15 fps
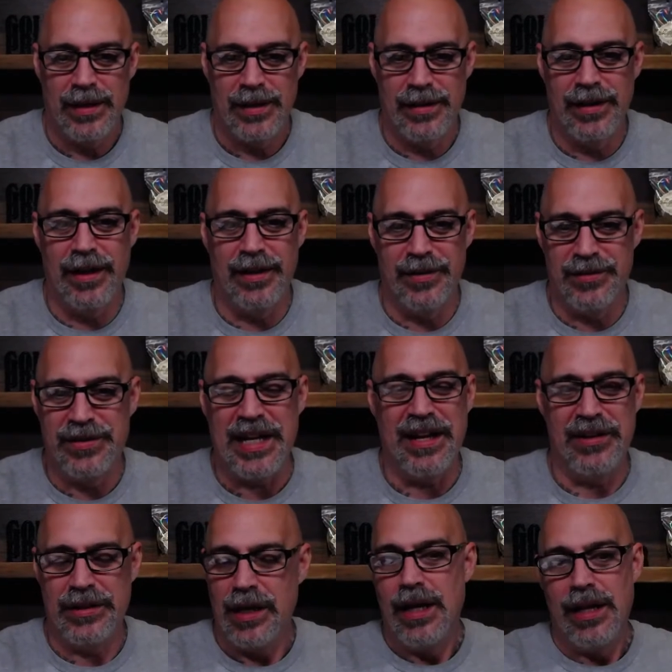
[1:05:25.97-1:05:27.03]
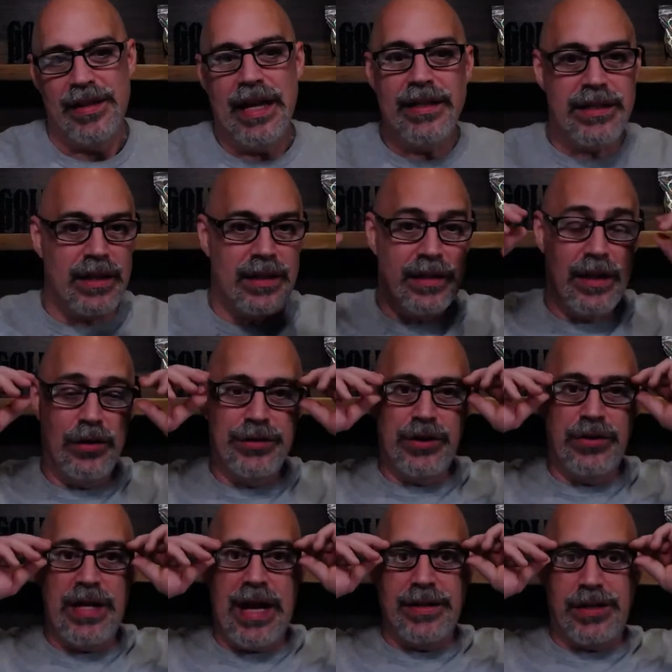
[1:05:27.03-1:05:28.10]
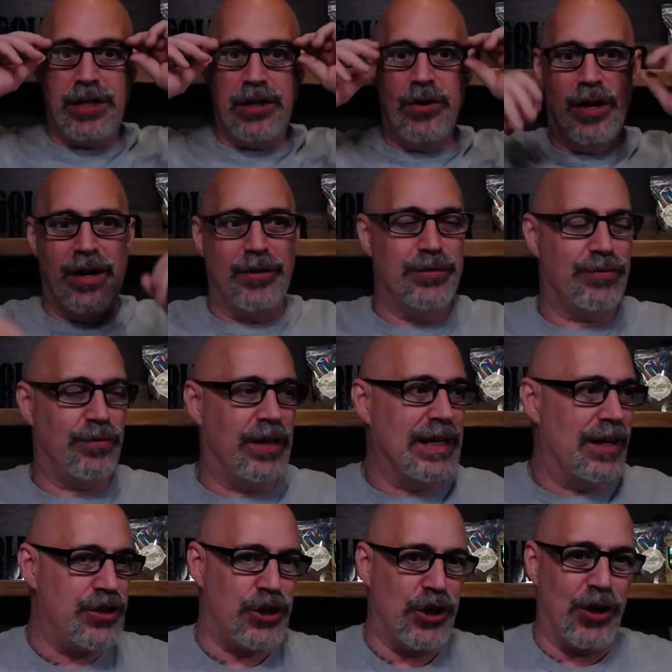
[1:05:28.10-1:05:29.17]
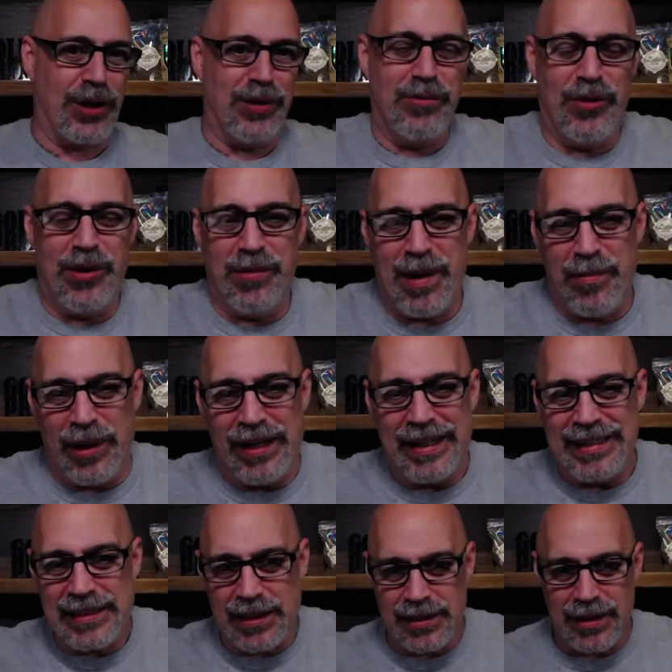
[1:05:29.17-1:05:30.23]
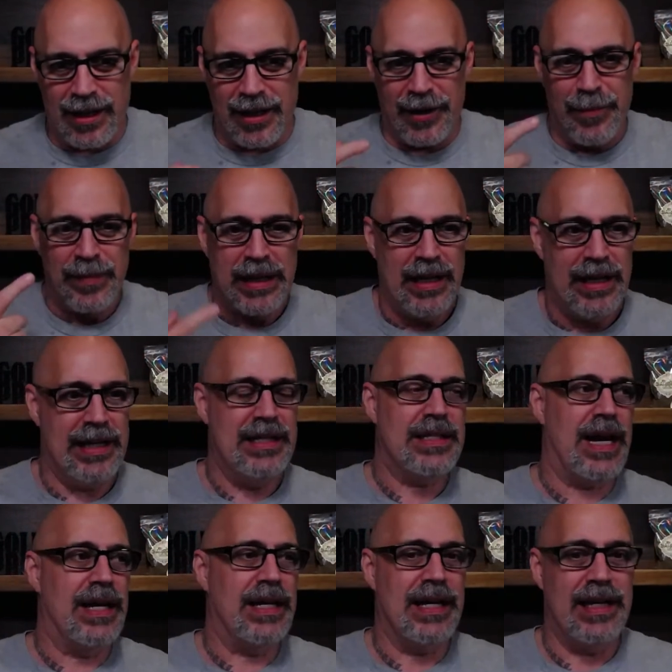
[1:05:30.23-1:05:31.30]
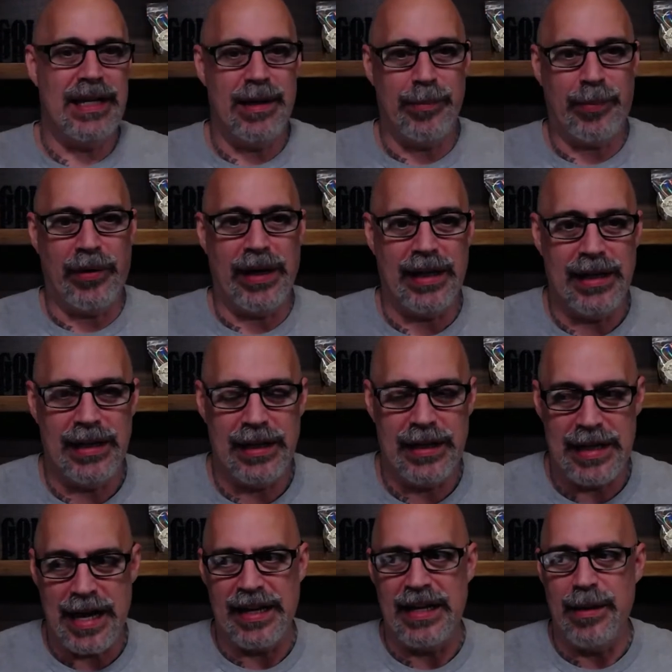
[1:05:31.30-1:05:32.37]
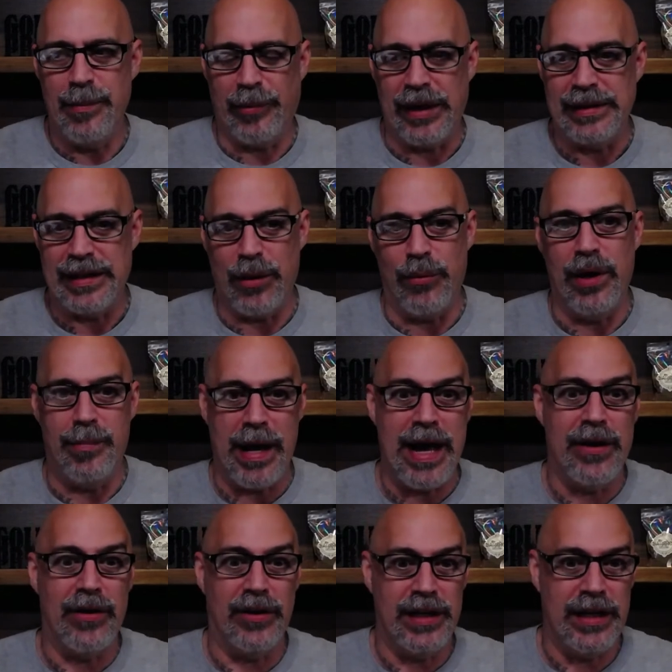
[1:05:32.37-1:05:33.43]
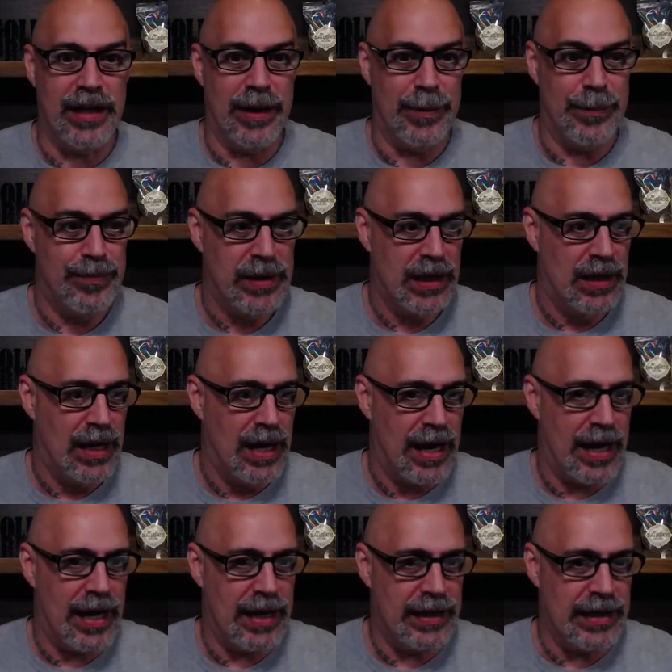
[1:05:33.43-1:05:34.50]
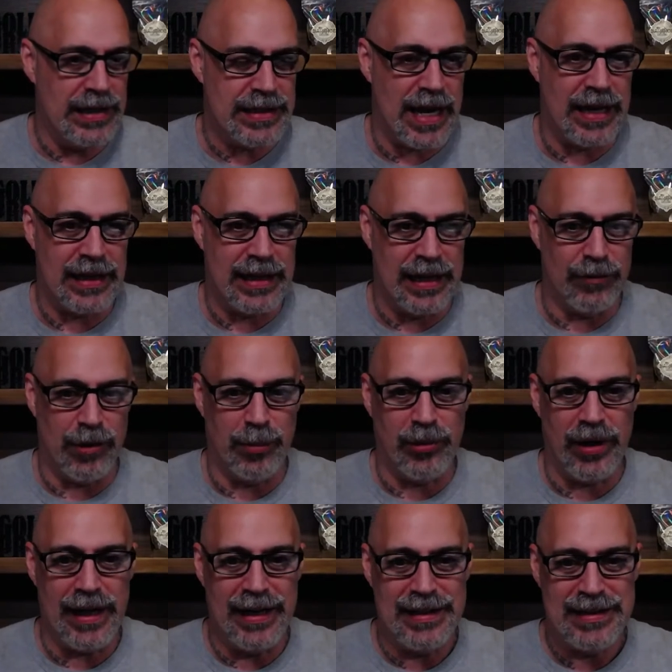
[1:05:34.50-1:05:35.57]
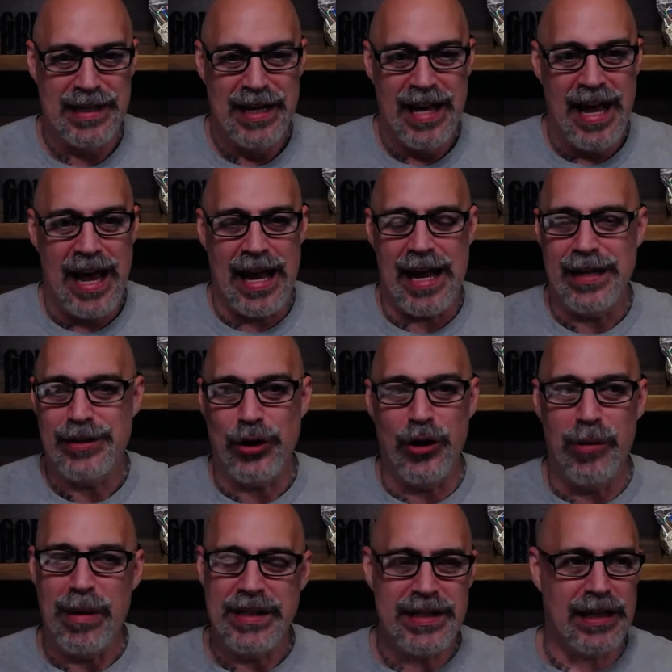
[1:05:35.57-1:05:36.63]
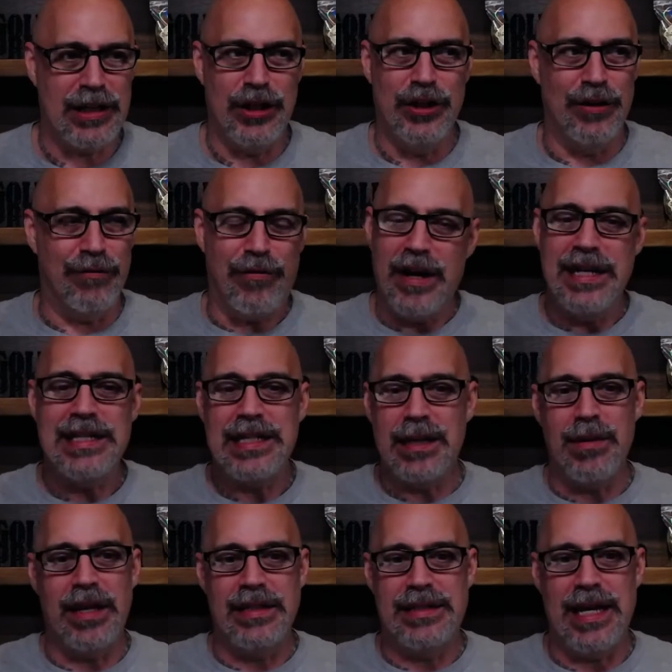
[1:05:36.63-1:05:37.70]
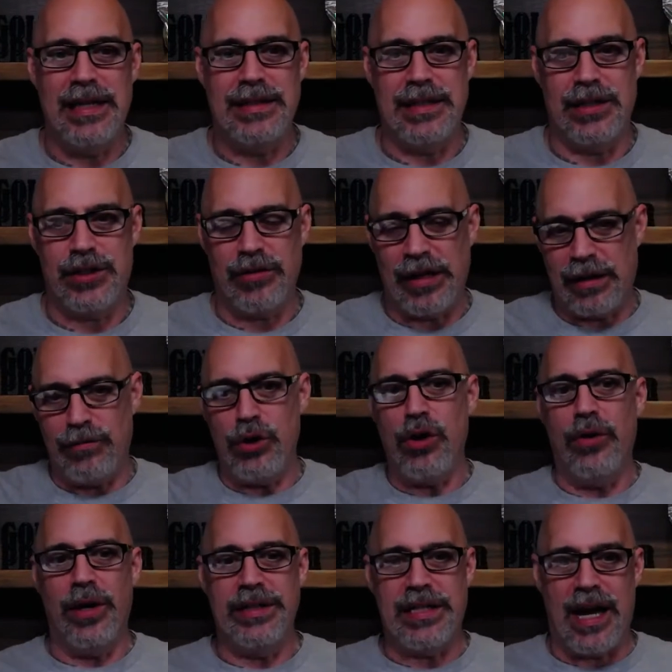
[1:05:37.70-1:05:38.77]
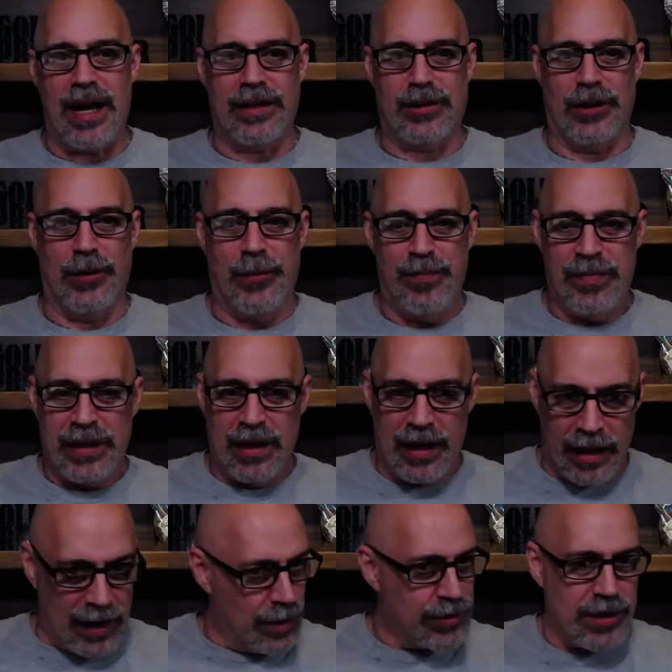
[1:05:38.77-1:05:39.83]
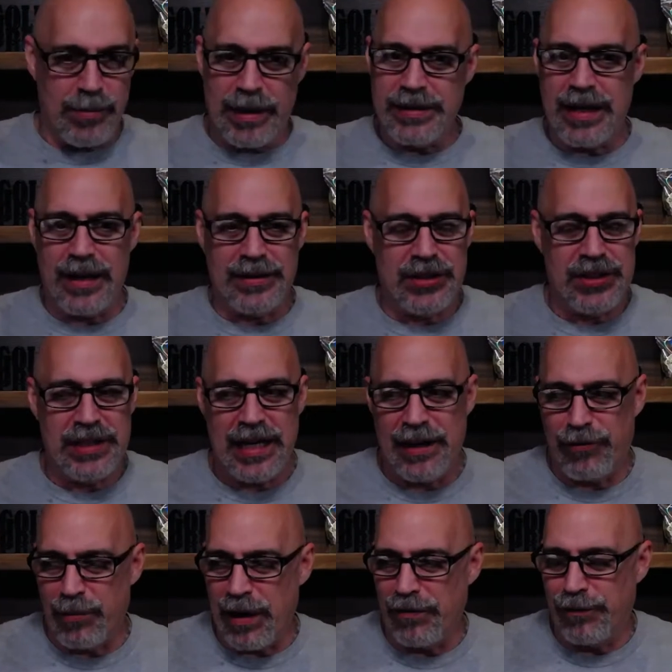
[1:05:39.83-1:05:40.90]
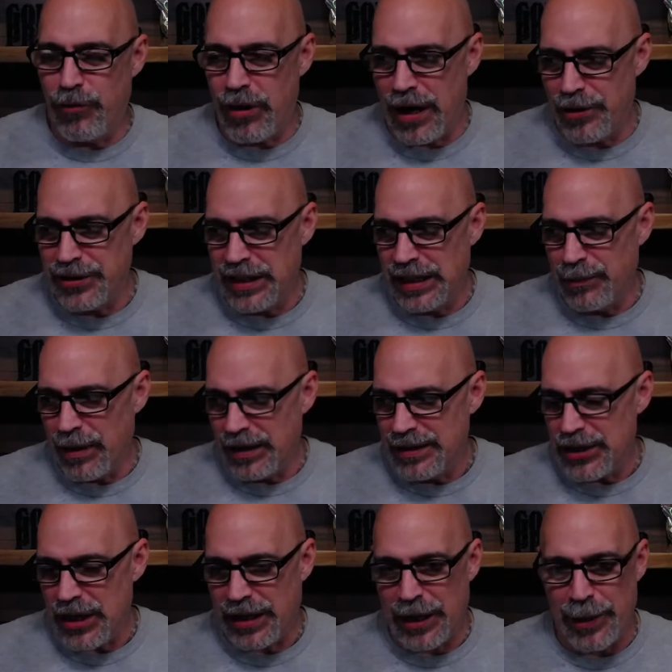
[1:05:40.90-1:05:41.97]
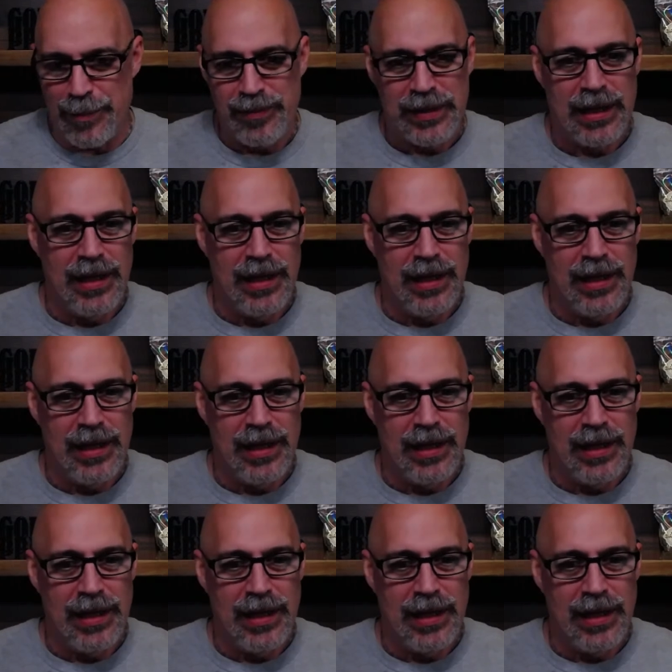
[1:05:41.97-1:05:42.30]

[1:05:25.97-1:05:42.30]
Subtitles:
Yeah, that's it. They'll do that too. It was funny. I was joking with one of my buddies because he's got to get an implant in. He had an implant that went bad on him, and he's got to get it replaced. And I told him, I was like, the funniest thing about a dentist. So like, if you go to a doctor, and I was at my doctor today for about 4 hours getting my checkup.